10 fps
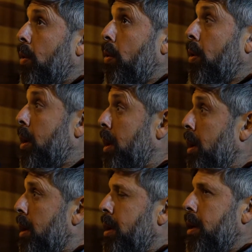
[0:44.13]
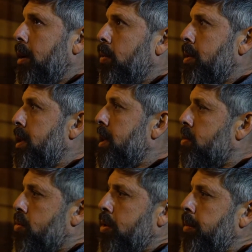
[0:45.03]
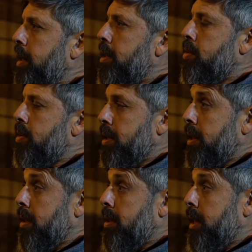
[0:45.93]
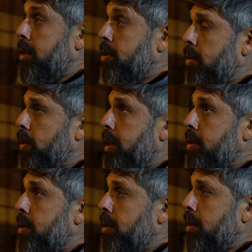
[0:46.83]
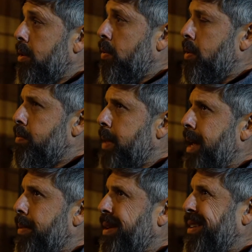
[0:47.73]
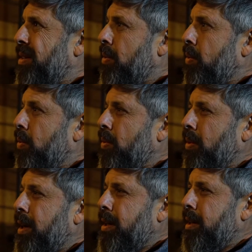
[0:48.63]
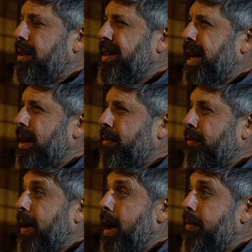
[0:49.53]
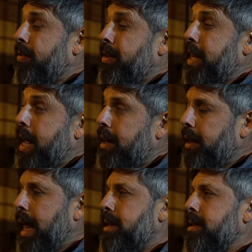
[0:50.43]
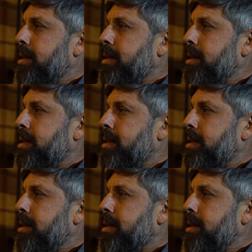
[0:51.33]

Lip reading: or it was an extremely interesting teacher, which was maybe 1 out of 5 or 10 classes.